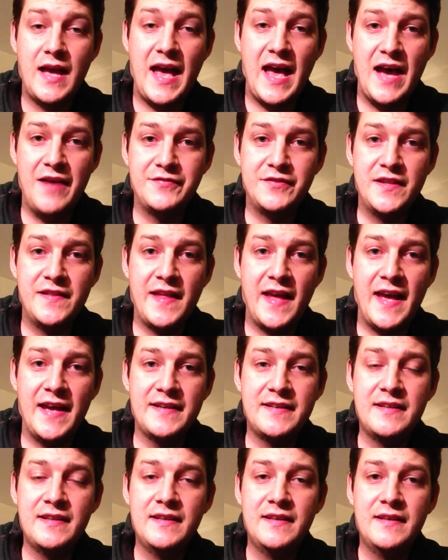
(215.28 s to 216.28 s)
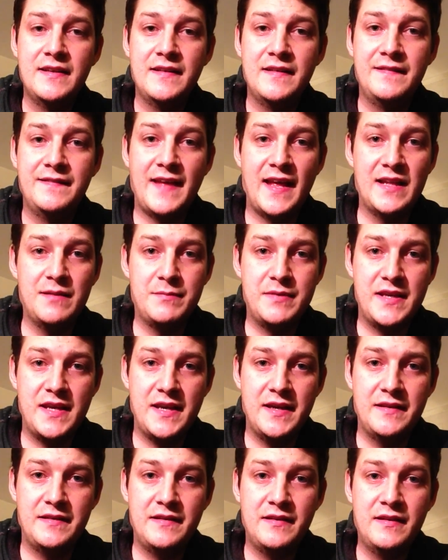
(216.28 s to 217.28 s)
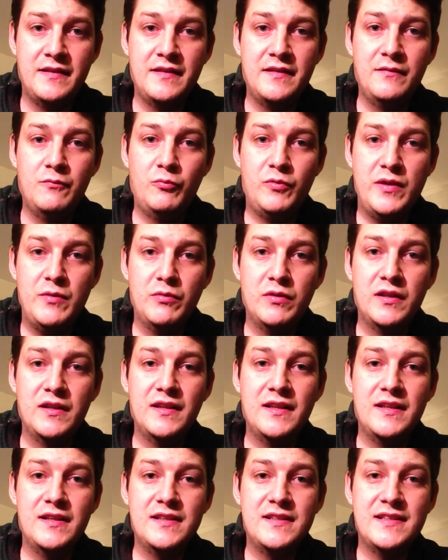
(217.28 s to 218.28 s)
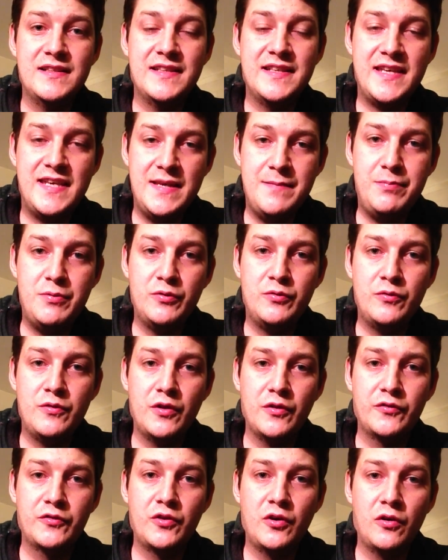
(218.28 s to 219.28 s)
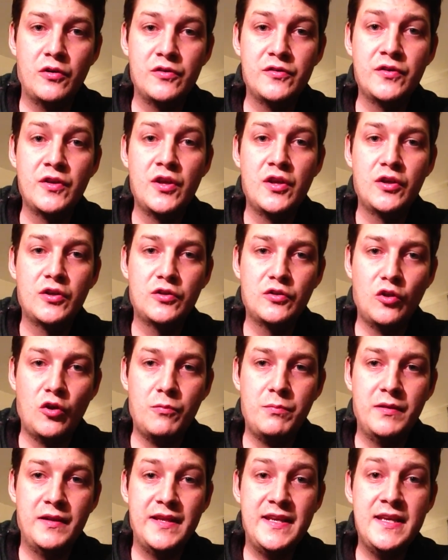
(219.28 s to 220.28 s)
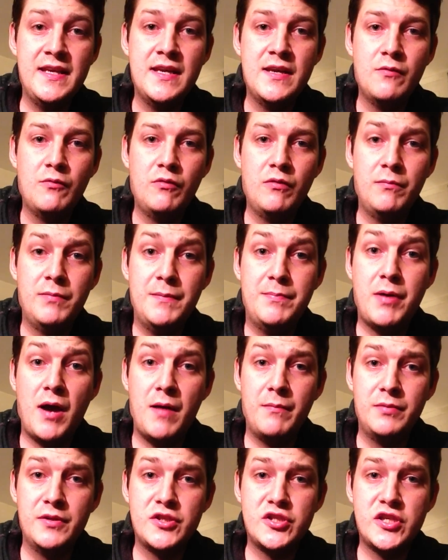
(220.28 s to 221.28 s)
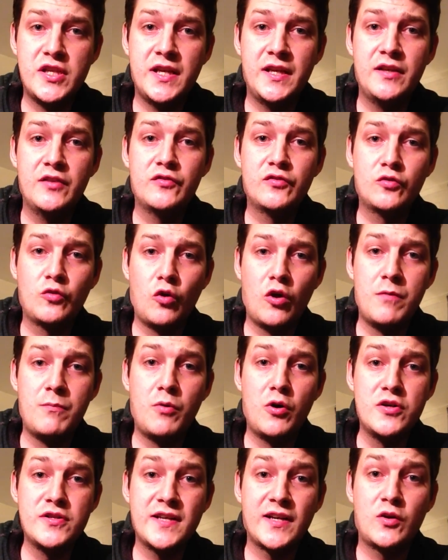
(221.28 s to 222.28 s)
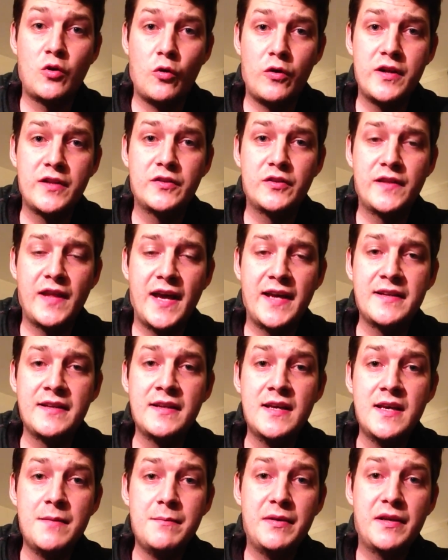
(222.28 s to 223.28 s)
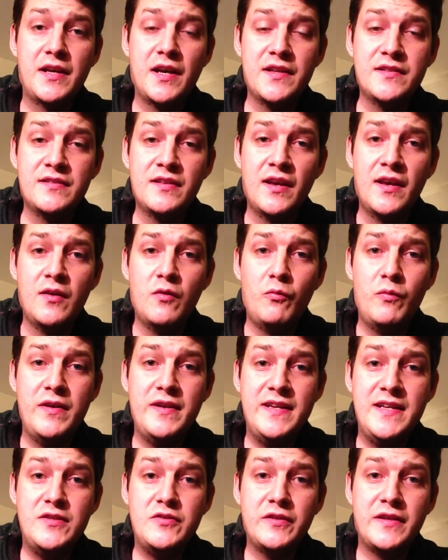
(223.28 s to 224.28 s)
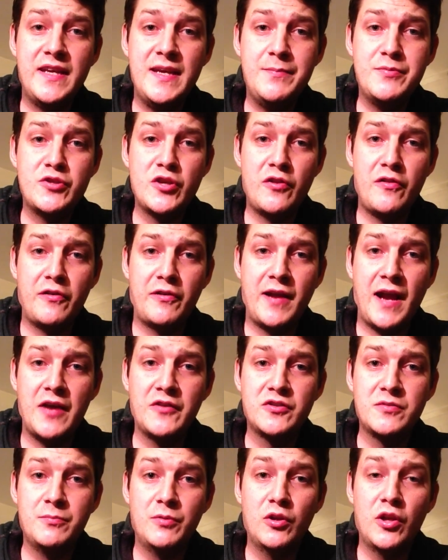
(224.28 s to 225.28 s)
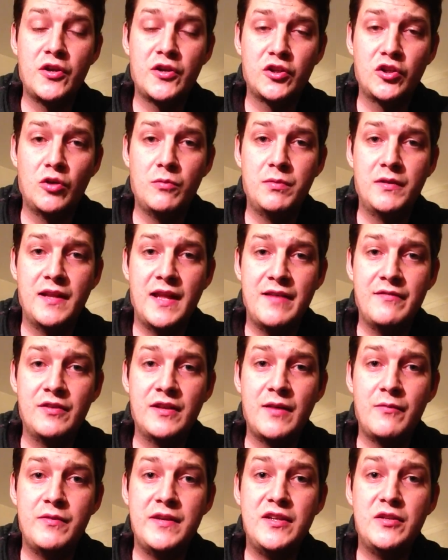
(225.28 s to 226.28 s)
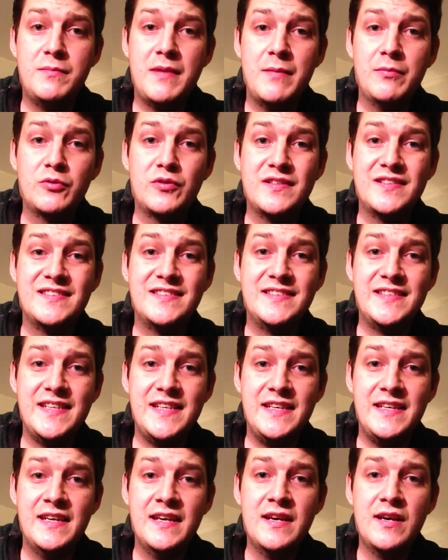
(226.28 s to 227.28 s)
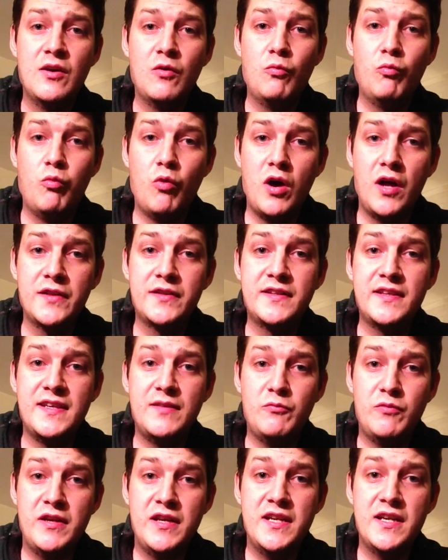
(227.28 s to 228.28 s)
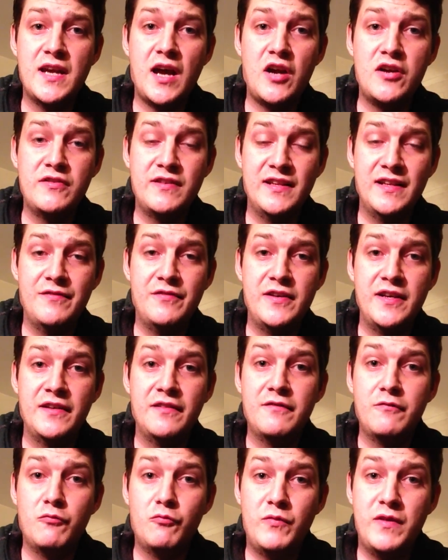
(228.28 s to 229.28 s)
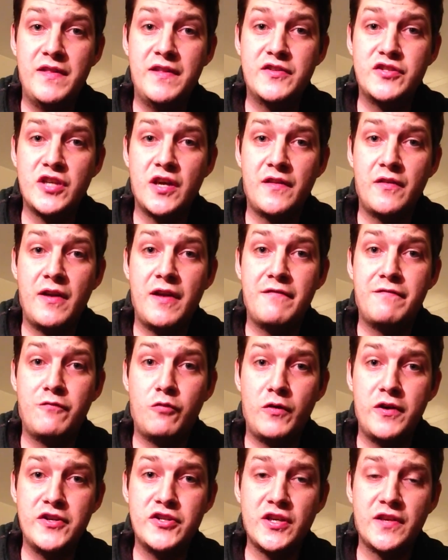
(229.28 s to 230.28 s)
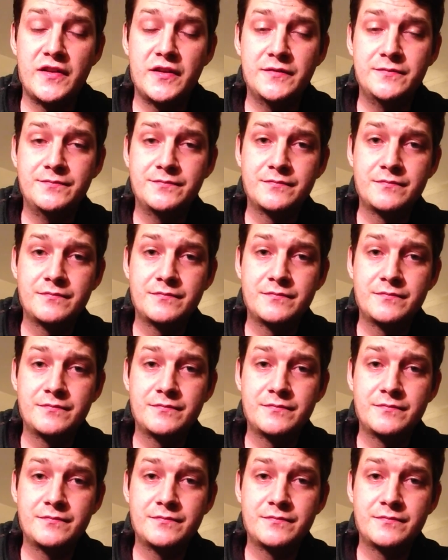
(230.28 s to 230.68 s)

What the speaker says: After that, that'll be it. We will keep you to those goals globally. We will be publishing scoreboards according to that, because we need to keep each other accountable on a global level, and we need to be able to see what we are delivering with each other and for each other.